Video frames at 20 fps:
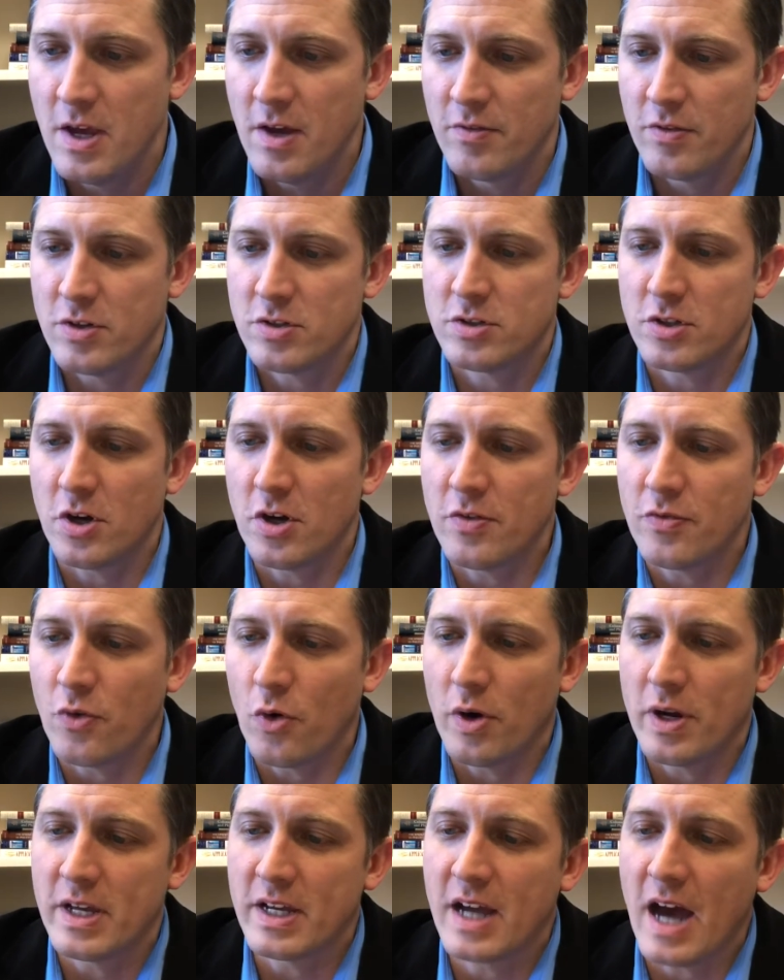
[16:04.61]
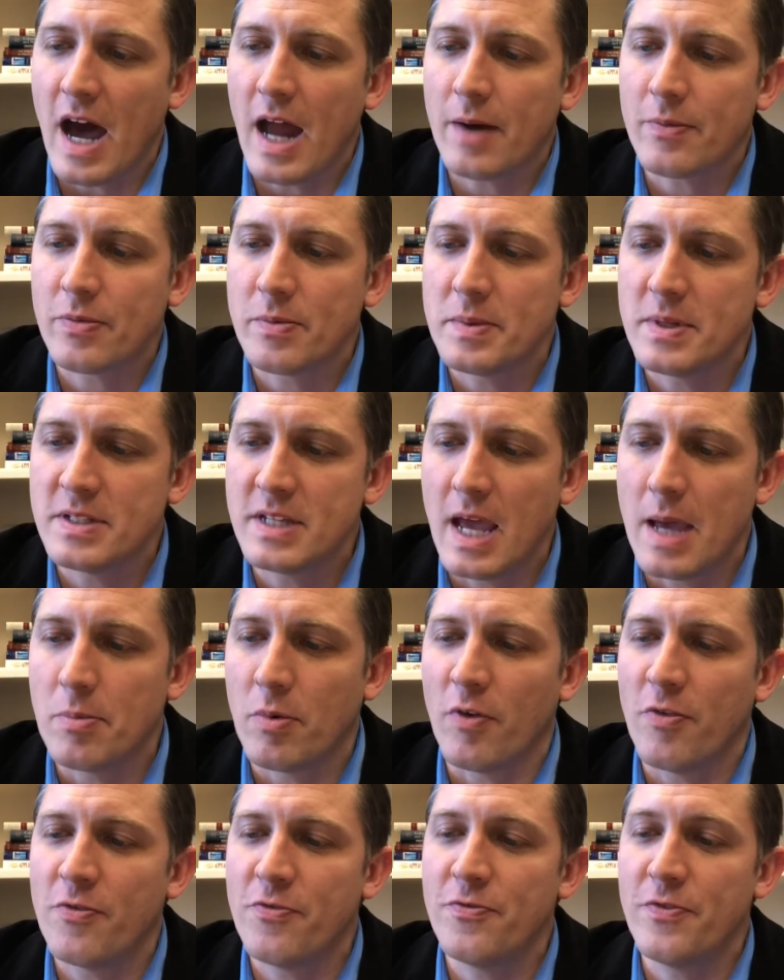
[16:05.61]
Verse 34, he got up from the
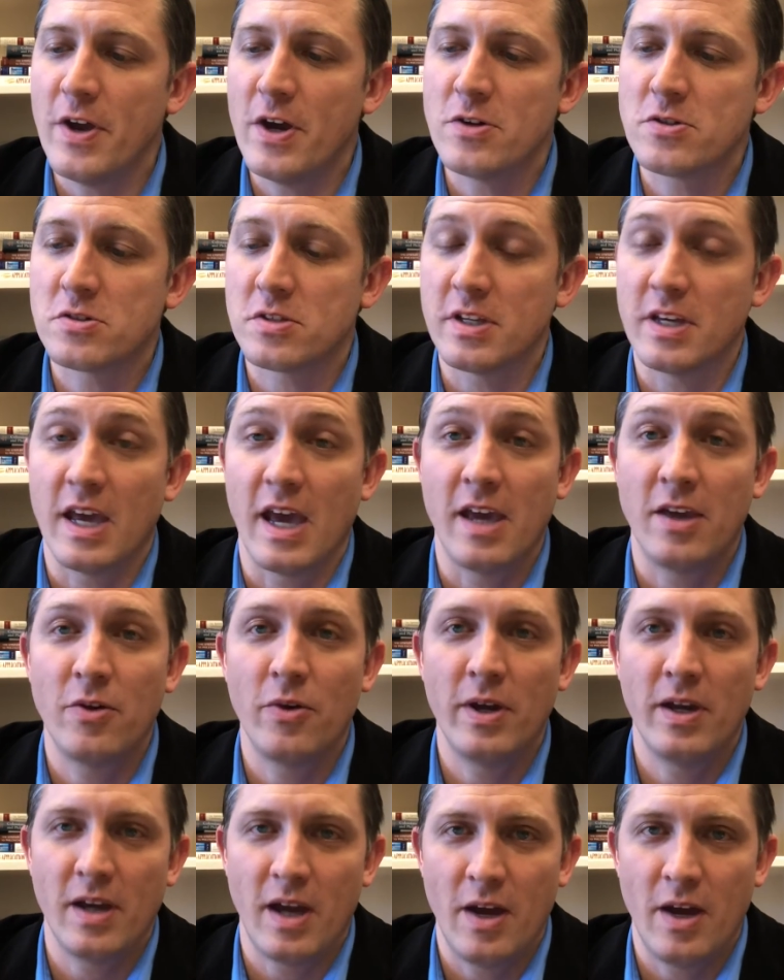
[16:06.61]
table fiercely angry.